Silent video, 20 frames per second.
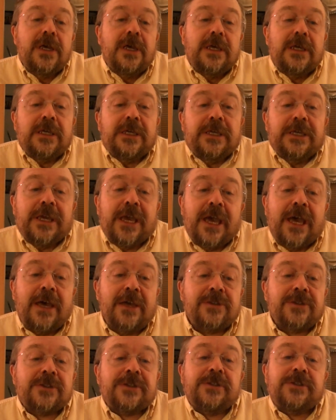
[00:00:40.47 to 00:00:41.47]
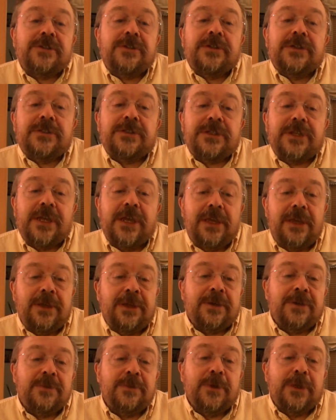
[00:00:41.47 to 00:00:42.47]
he asked to take
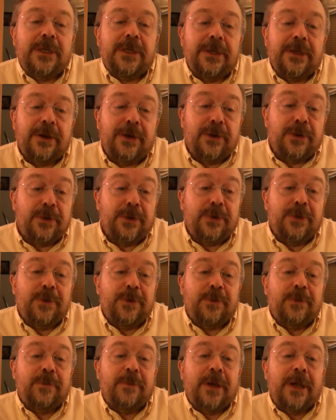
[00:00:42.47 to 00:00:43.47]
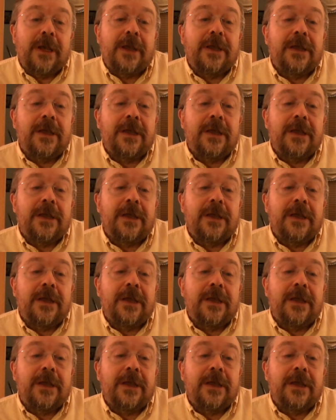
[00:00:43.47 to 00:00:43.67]
me home.